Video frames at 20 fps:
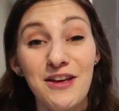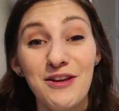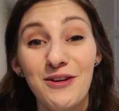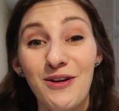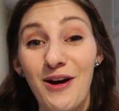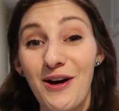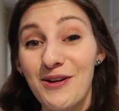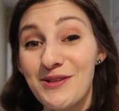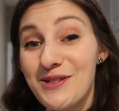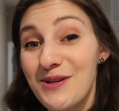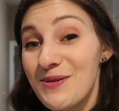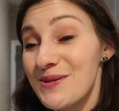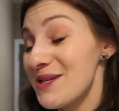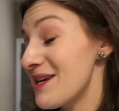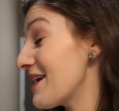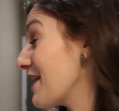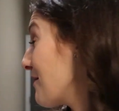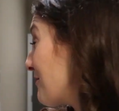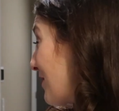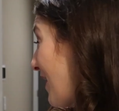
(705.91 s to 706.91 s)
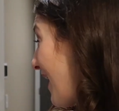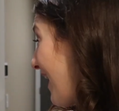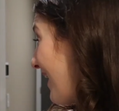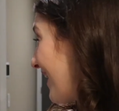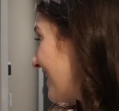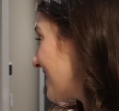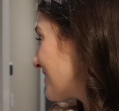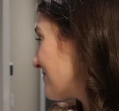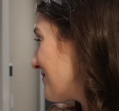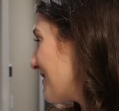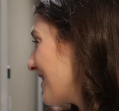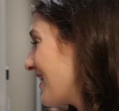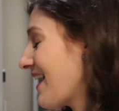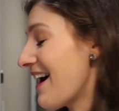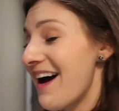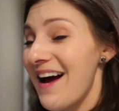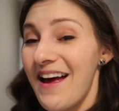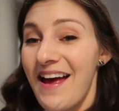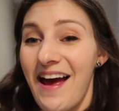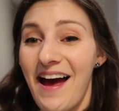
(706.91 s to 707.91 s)
You'll also see behind me,
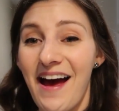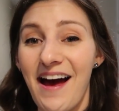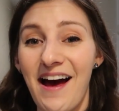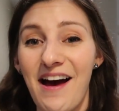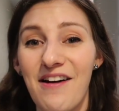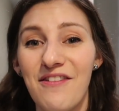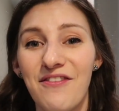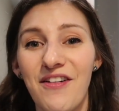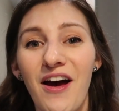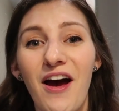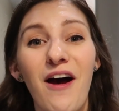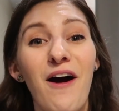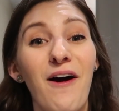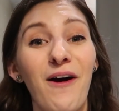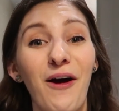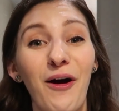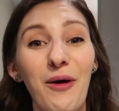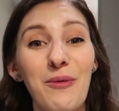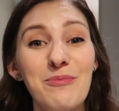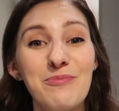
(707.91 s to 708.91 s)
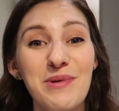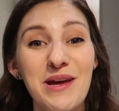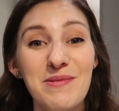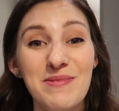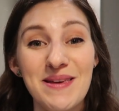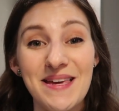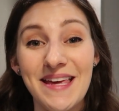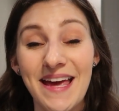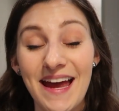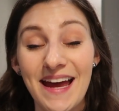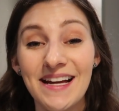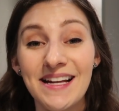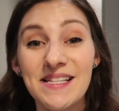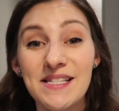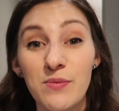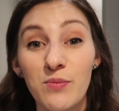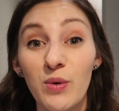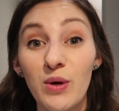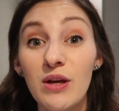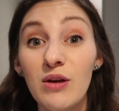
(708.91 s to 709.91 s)
I have our baby
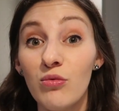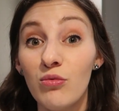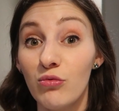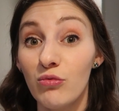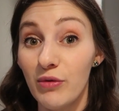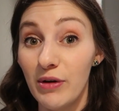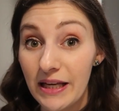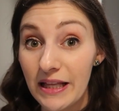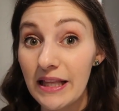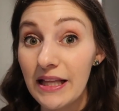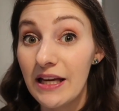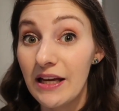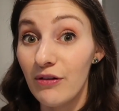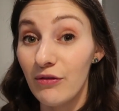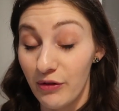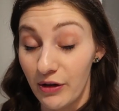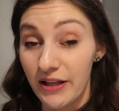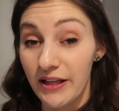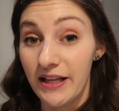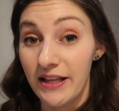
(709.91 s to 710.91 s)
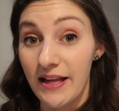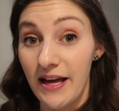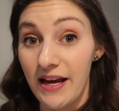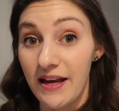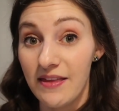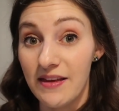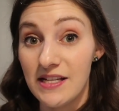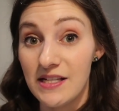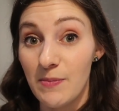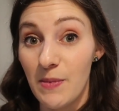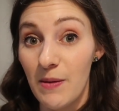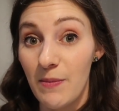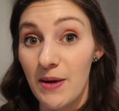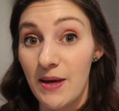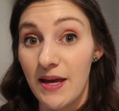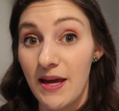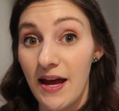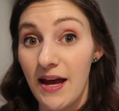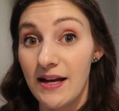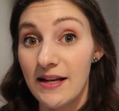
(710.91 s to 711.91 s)
gates. We really, really like these baby
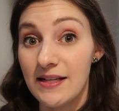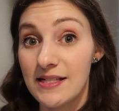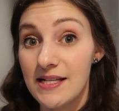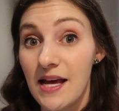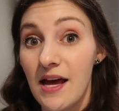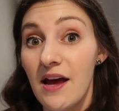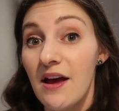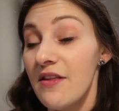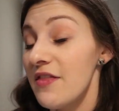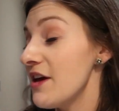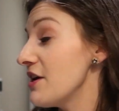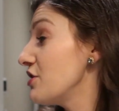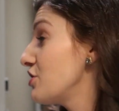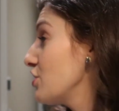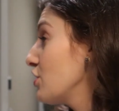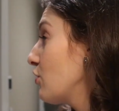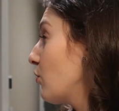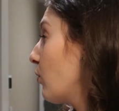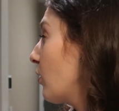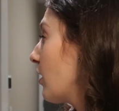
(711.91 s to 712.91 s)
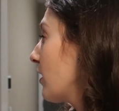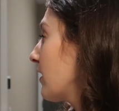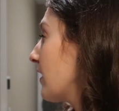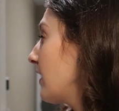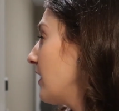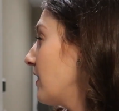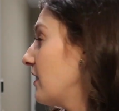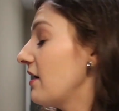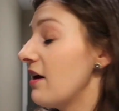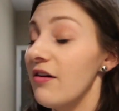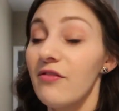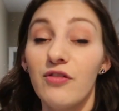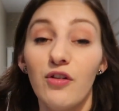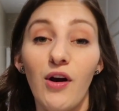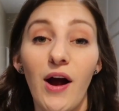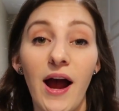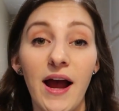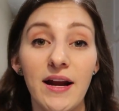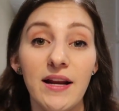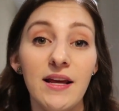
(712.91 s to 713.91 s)
gates. They do work in a
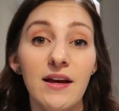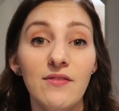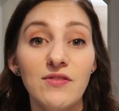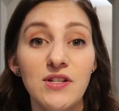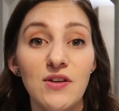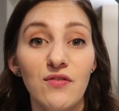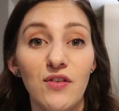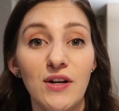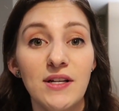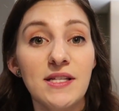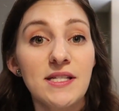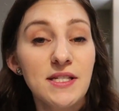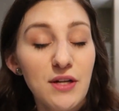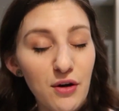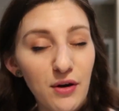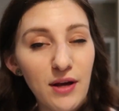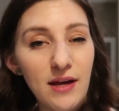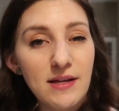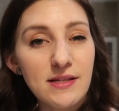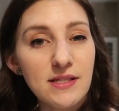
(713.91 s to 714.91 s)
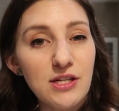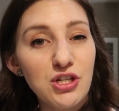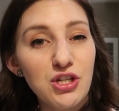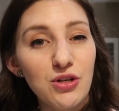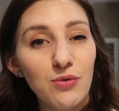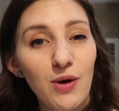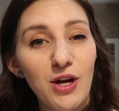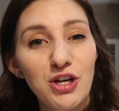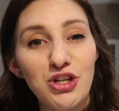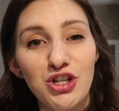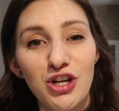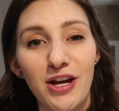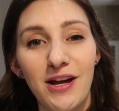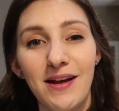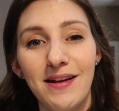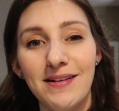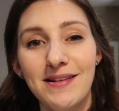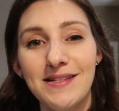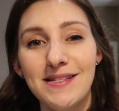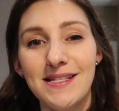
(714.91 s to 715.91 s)
variety of different staircase situations.
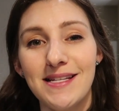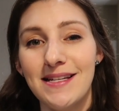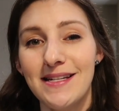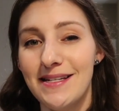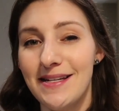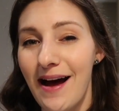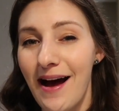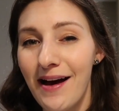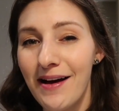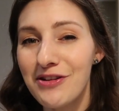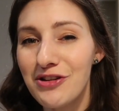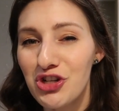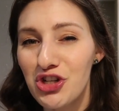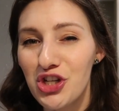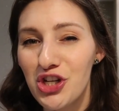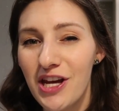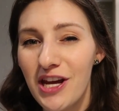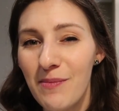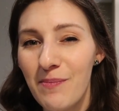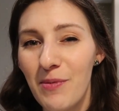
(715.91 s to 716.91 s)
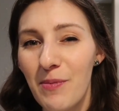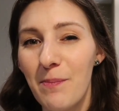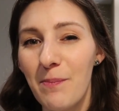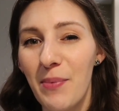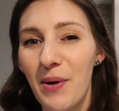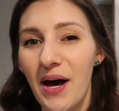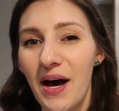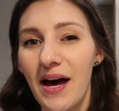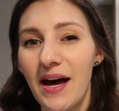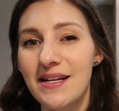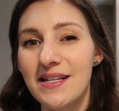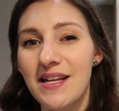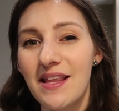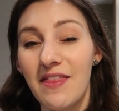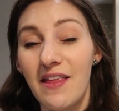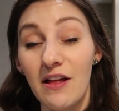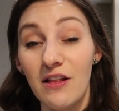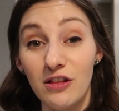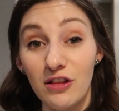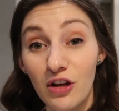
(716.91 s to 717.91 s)
Not cheap, but
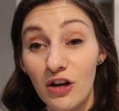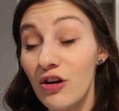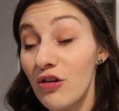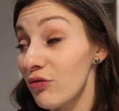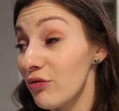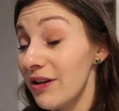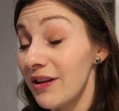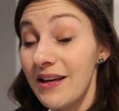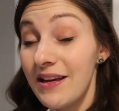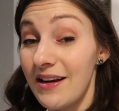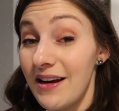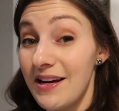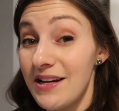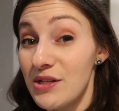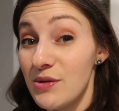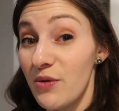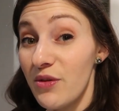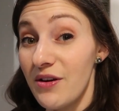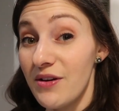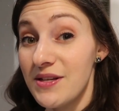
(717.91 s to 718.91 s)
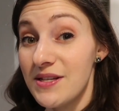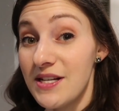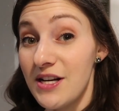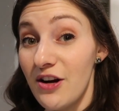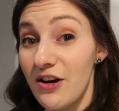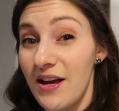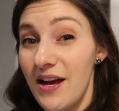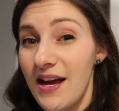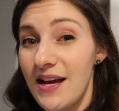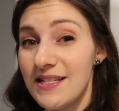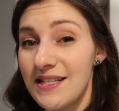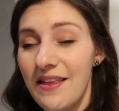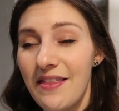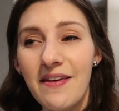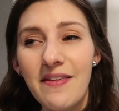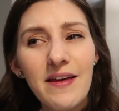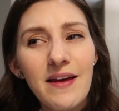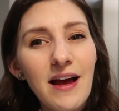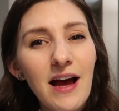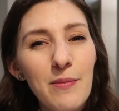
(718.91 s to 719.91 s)
they look really nice with our staircase. I
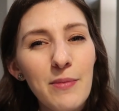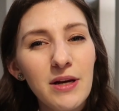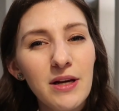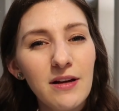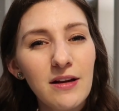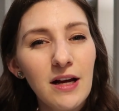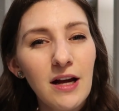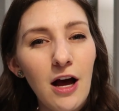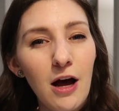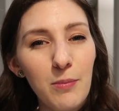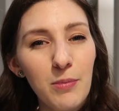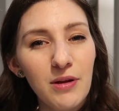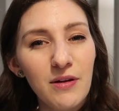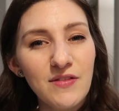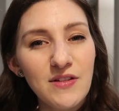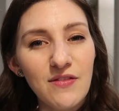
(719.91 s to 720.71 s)
think they come in a couple of